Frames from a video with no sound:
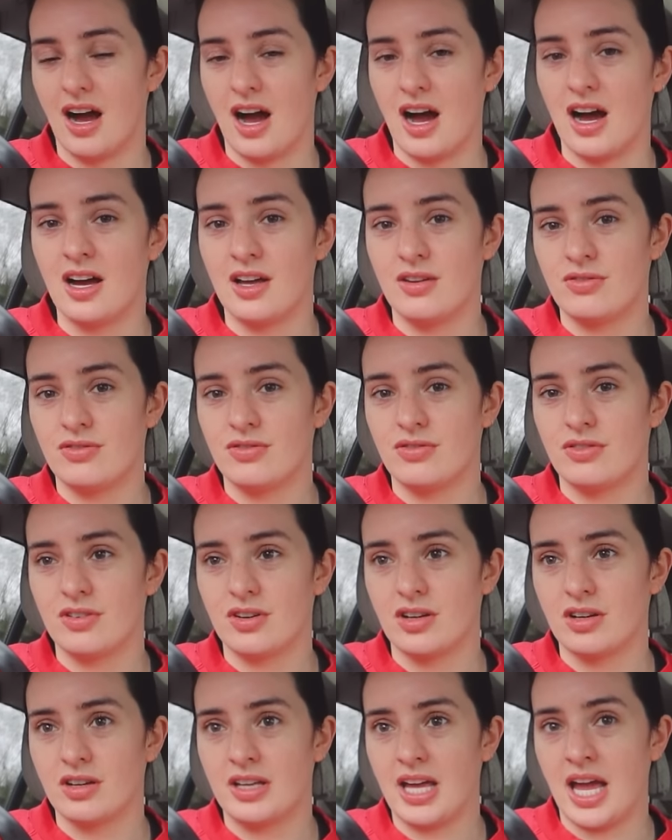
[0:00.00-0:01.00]
I've
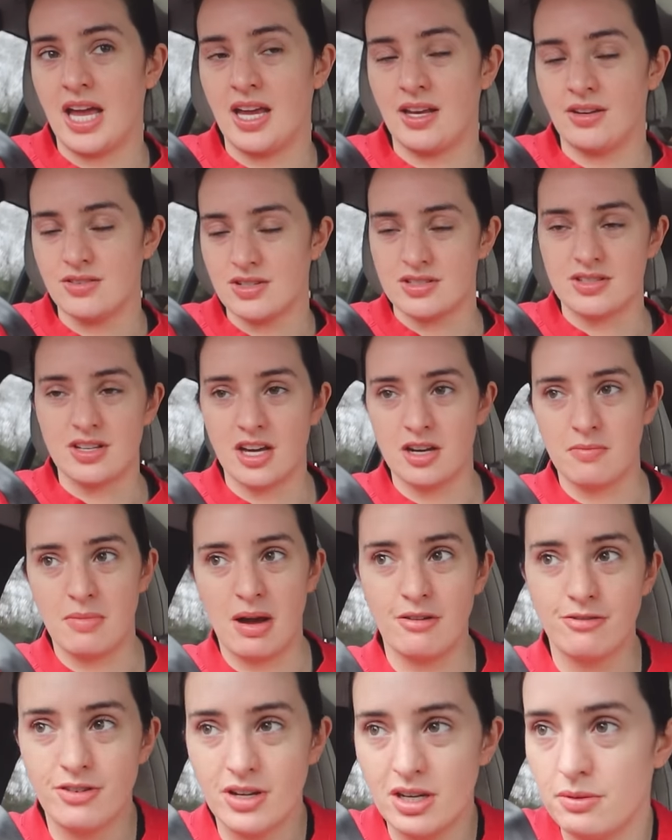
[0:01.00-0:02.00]
gained a certain
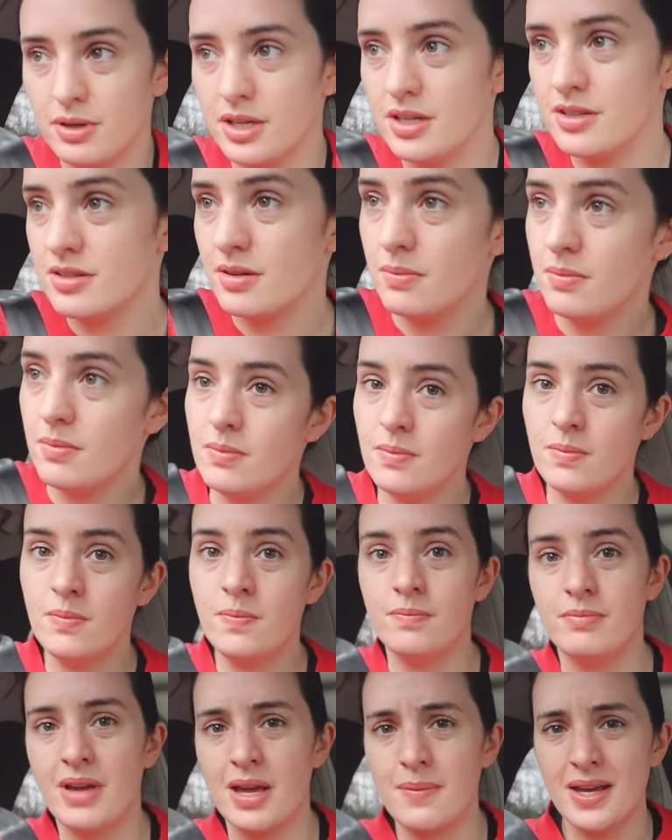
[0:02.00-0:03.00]
amount of followers,
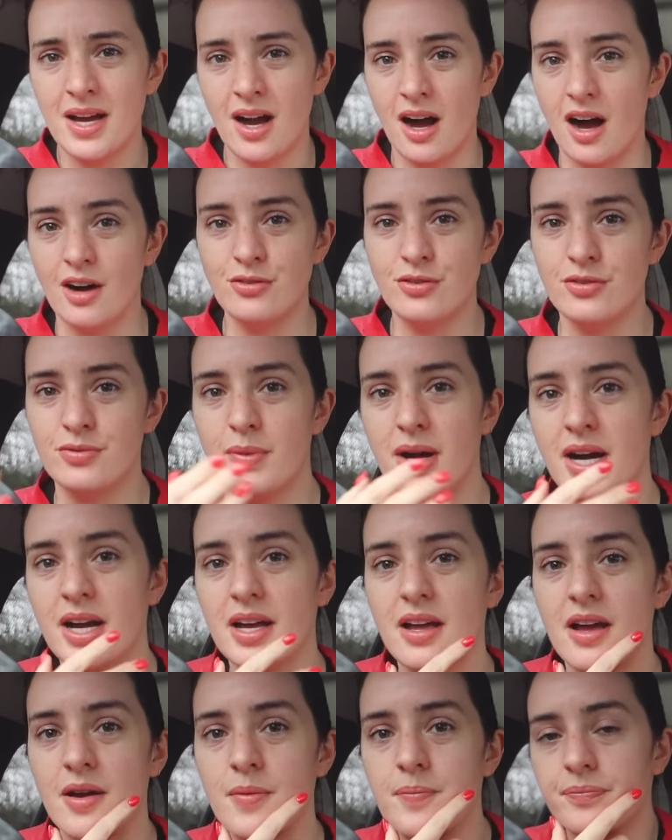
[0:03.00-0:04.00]
maybe half of
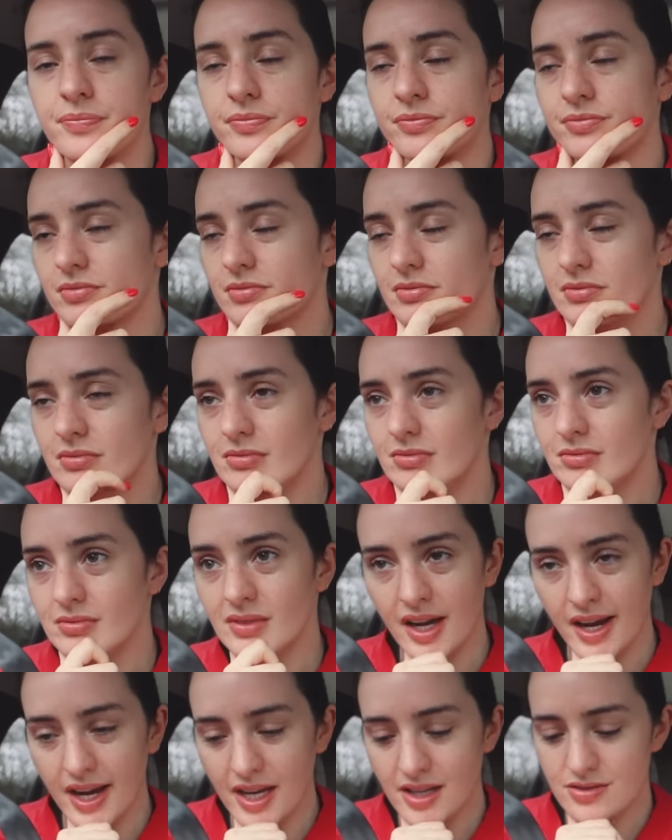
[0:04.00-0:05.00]
my
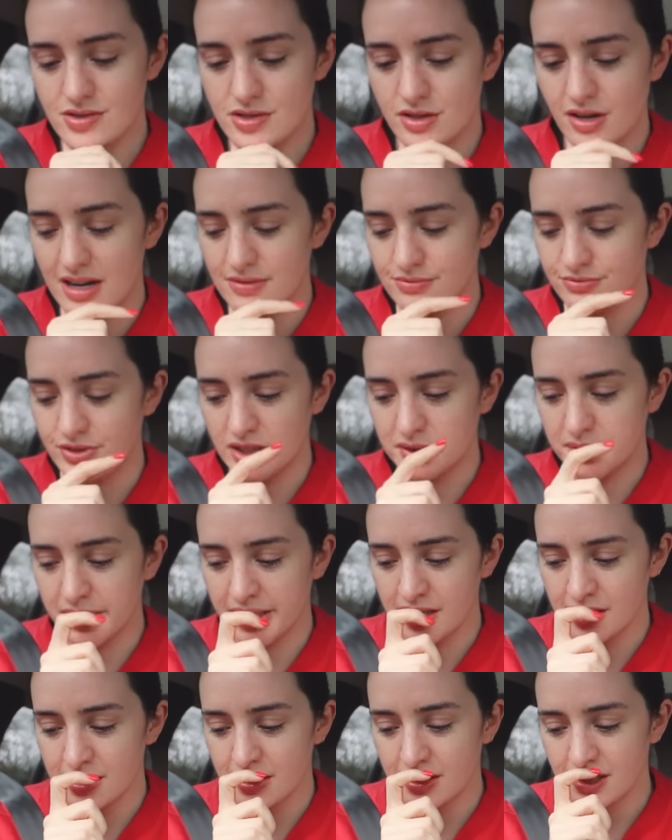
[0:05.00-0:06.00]
Instagram
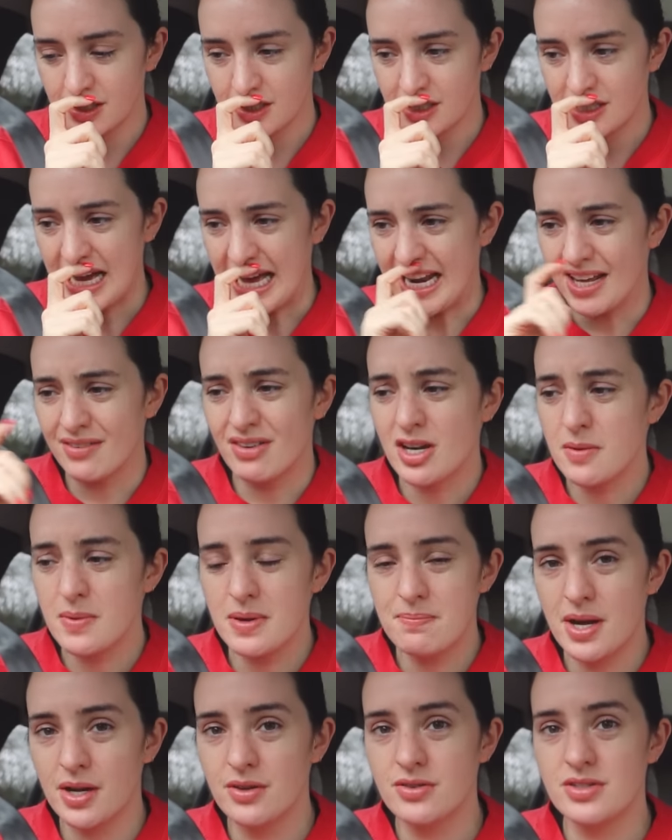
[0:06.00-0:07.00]
following. And I've only
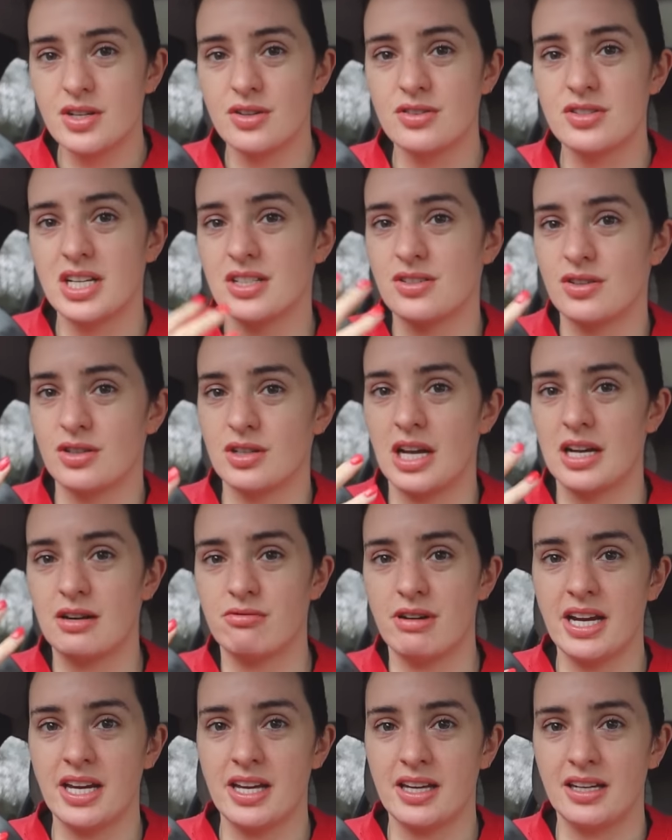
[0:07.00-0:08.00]
been posting on TikTok like
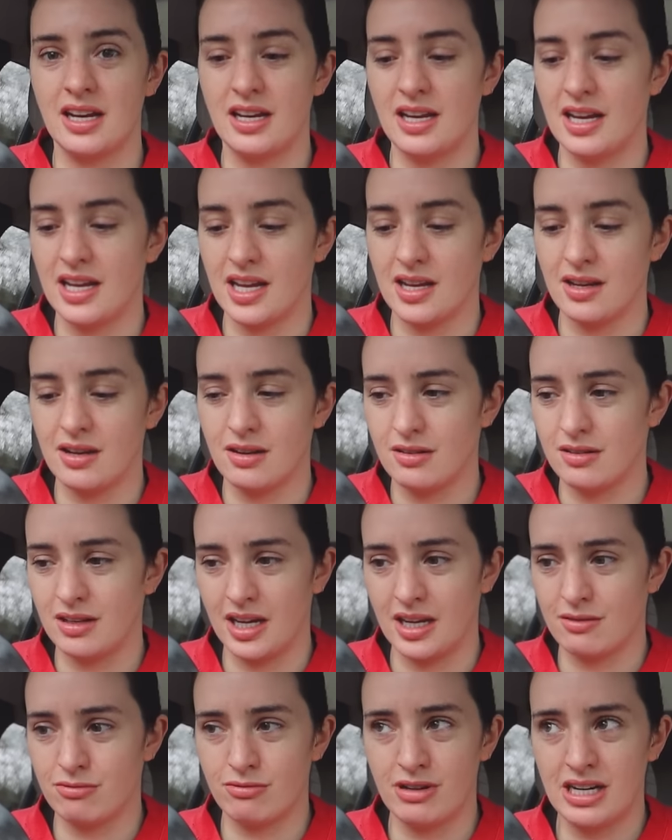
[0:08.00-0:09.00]
regularly,
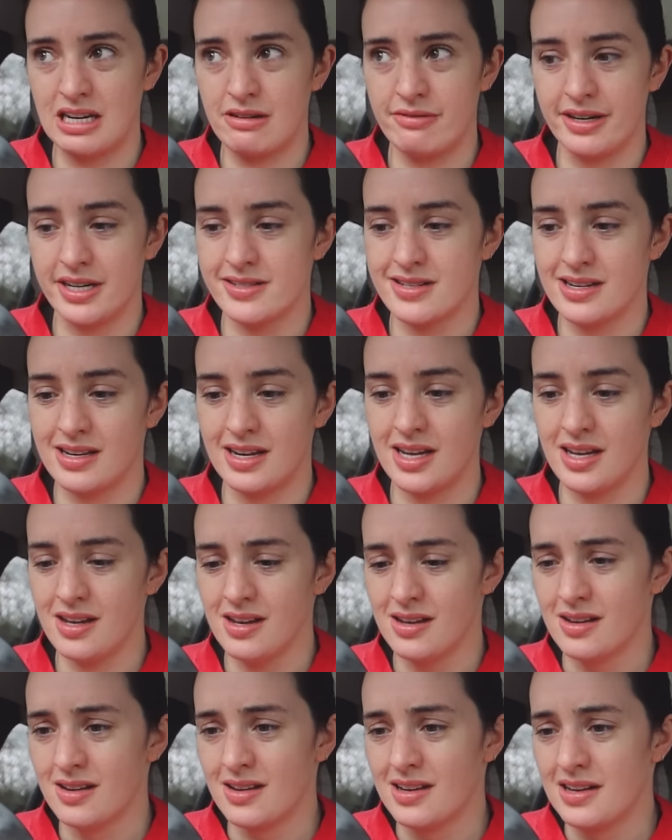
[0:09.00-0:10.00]
like really recently.
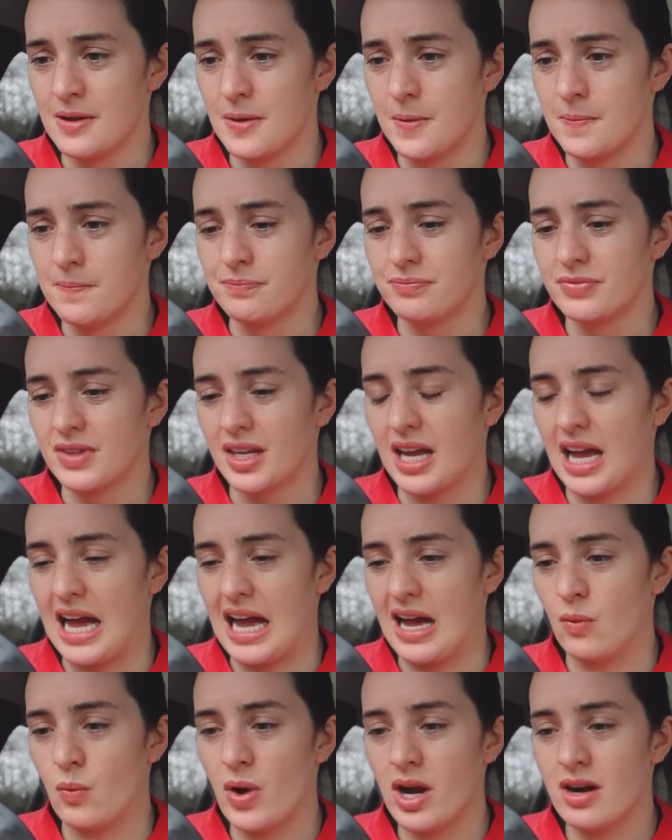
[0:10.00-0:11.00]

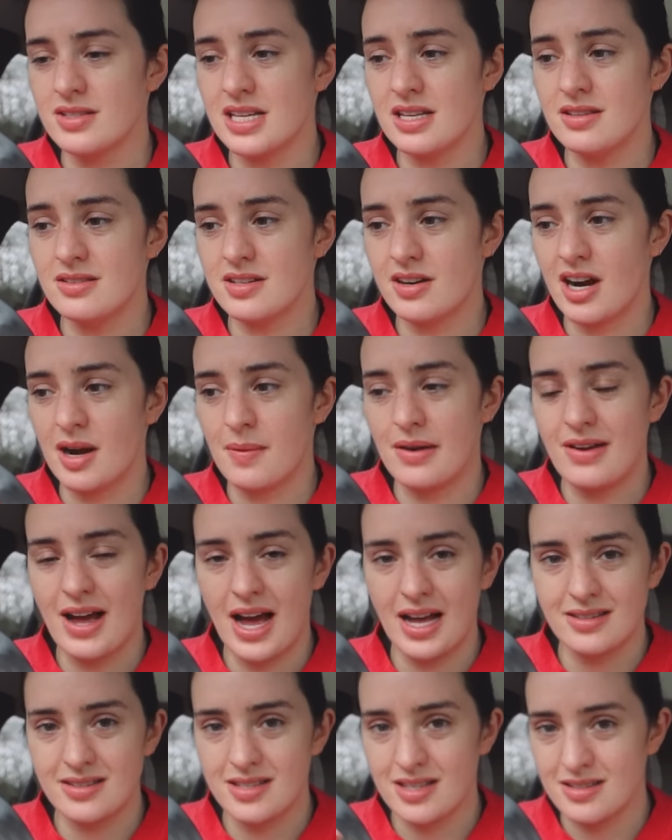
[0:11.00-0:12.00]
Whereas Instagram I've
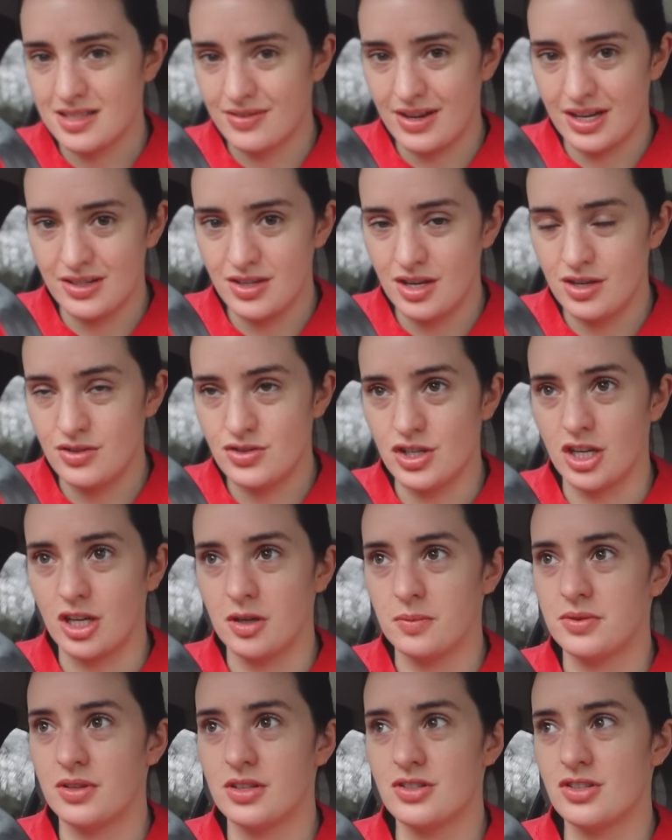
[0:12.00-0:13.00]
had since I've had
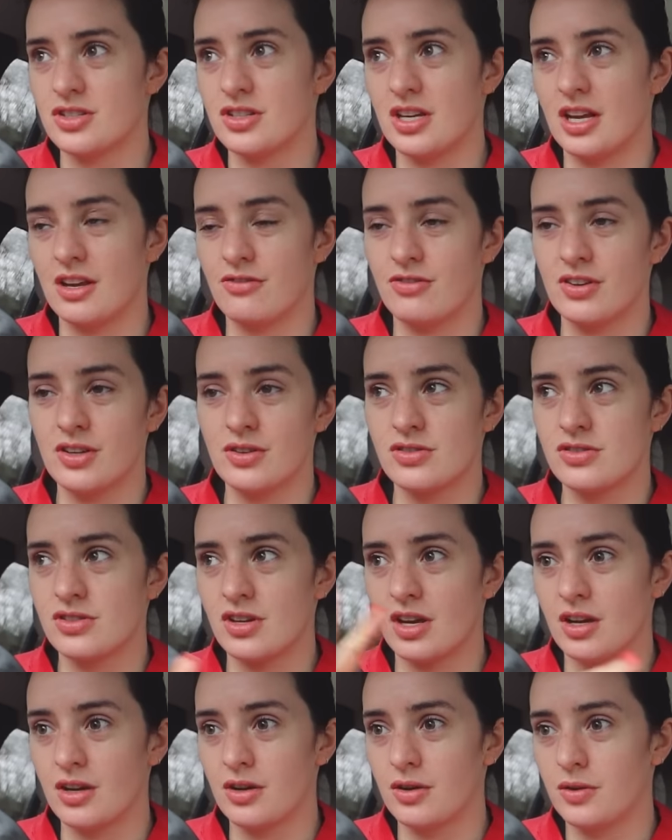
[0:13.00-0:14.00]
YouTube. So it feels
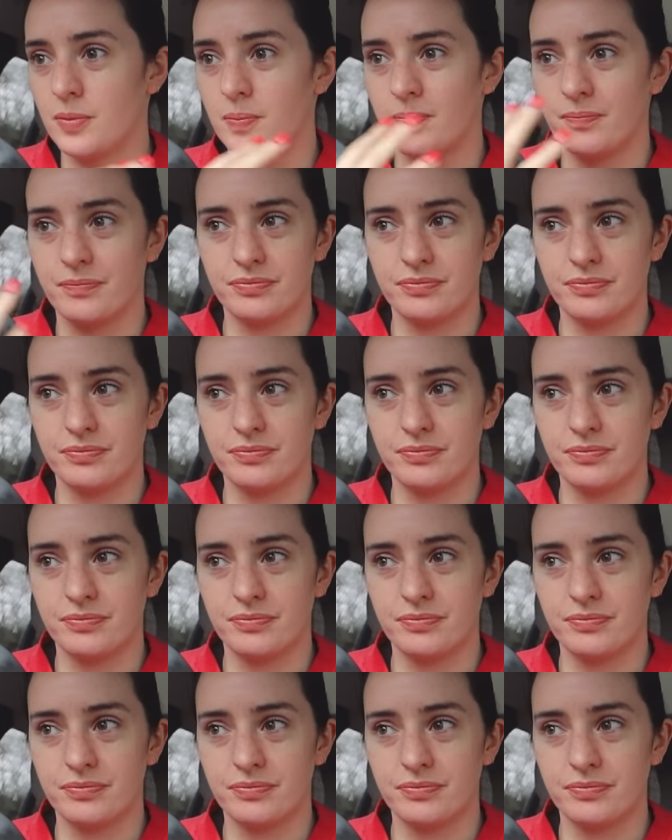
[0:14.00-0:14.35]
so